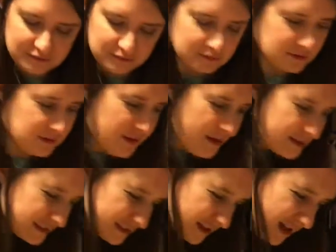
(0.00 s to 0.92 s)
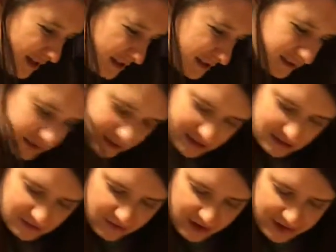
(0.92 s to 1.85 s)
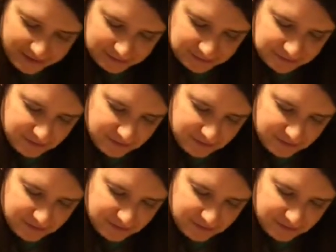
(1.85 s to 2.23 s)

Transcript: a bumper sticker. Ooh, this is fun.